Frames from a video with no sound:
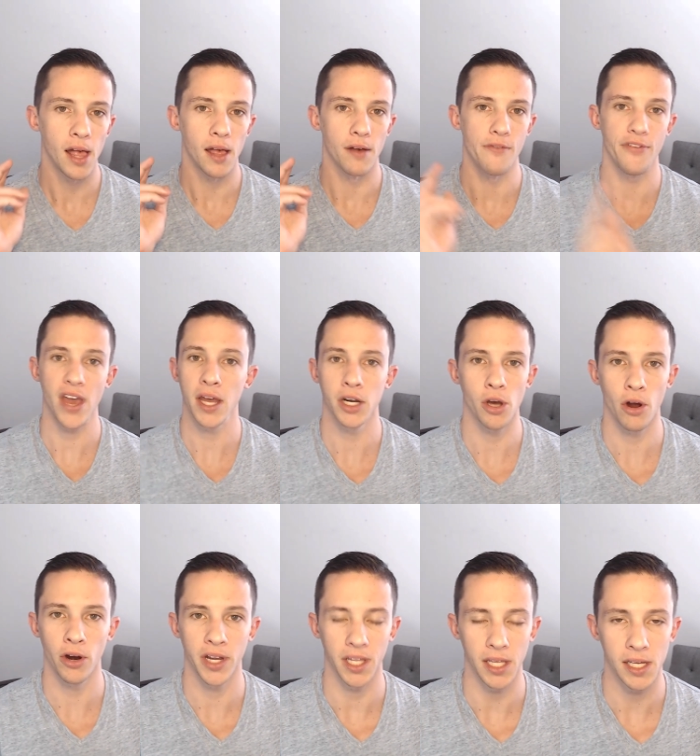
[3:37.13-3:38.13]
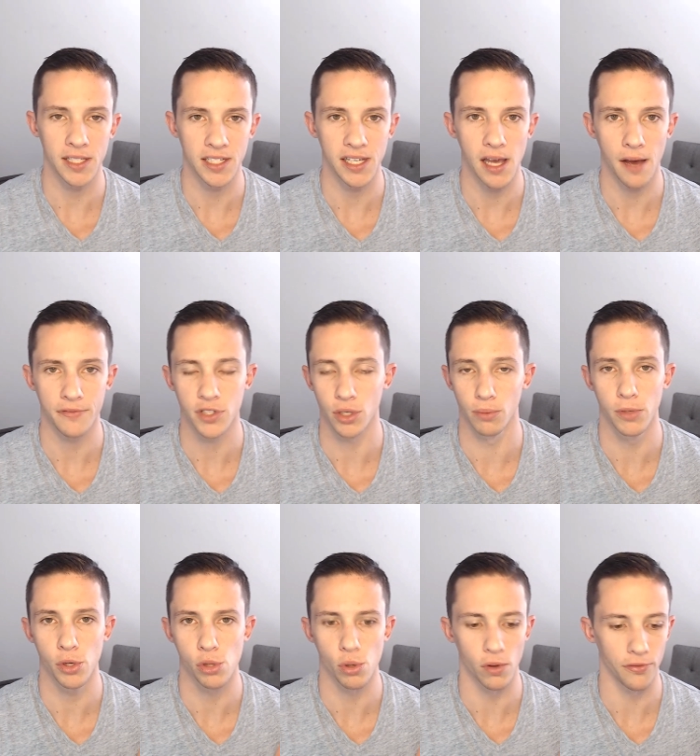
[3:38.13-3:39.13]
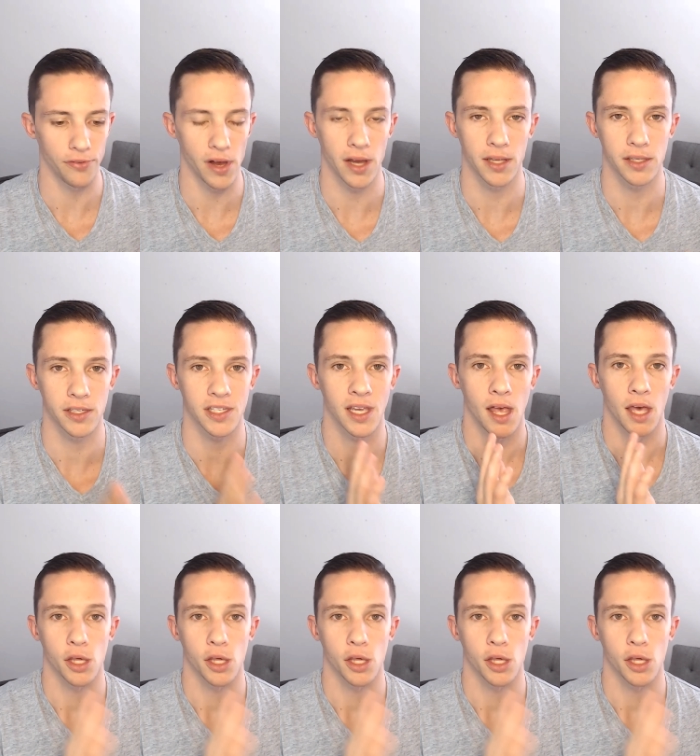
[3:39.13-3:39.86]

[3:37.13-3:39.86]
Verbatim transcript: Vanguard ETFs or mutual funds.